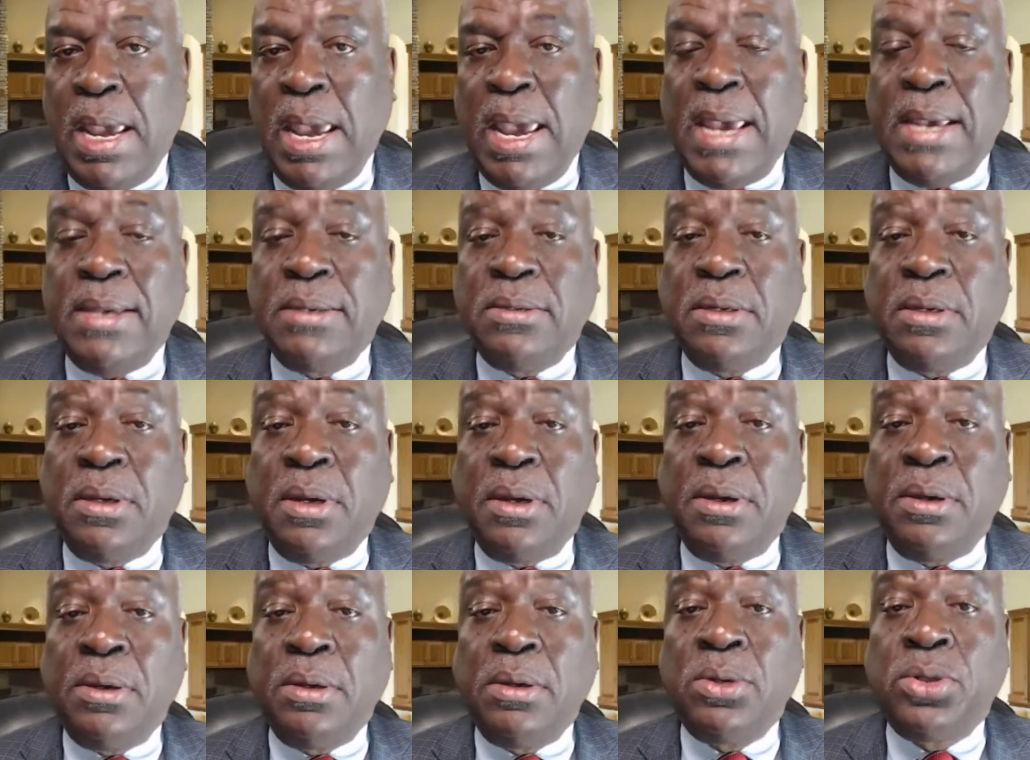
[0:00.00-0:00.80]
as
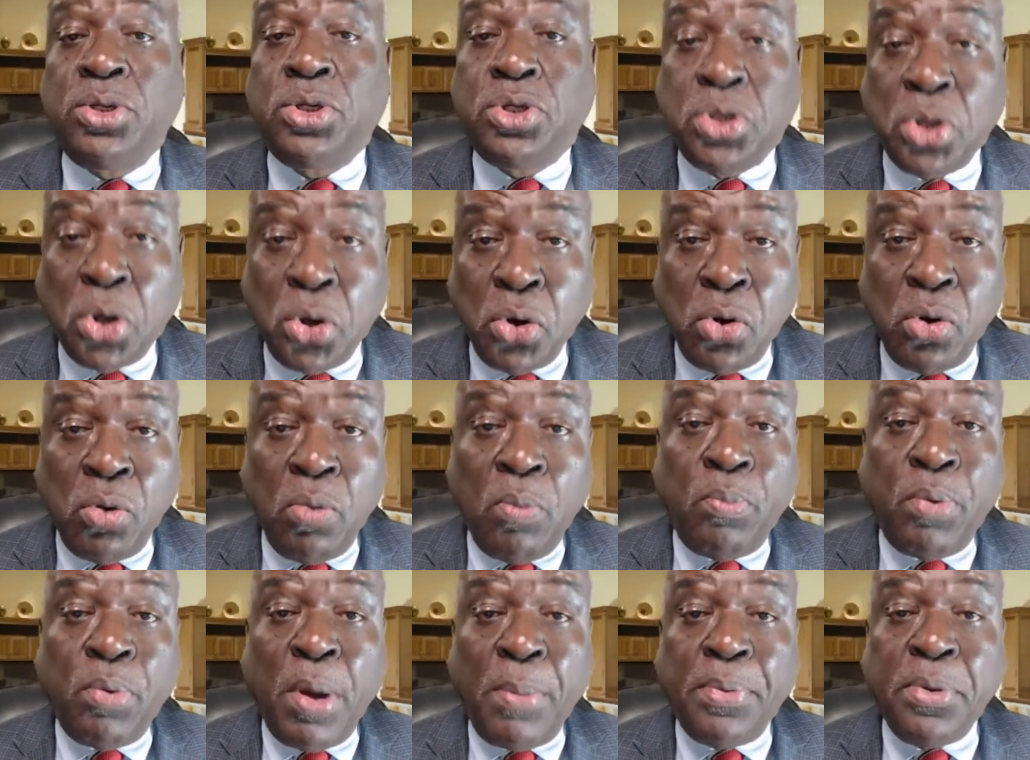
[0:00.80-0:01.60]
a
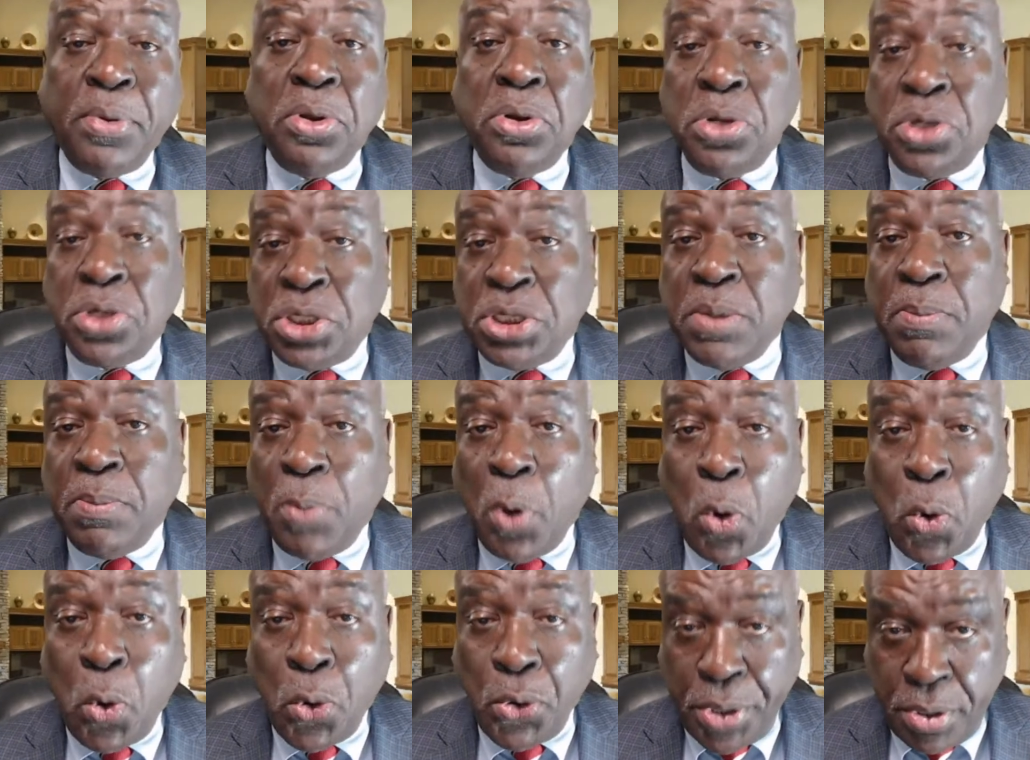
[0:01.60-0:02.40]
sole proprietorship
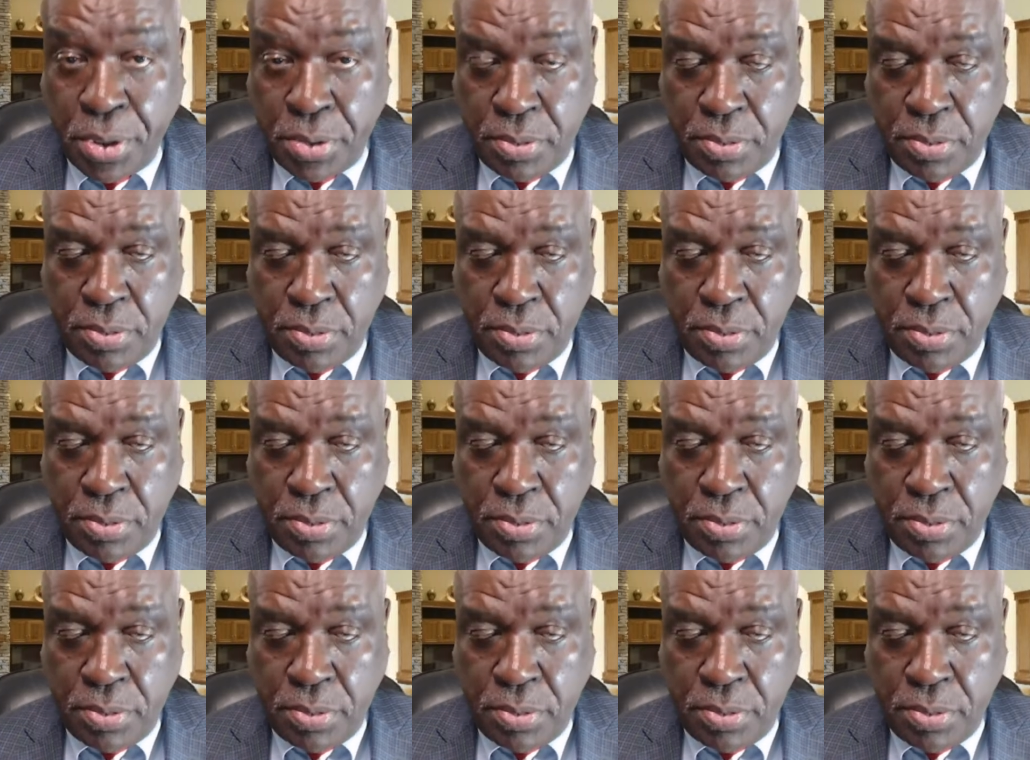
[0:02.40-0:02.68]
owner.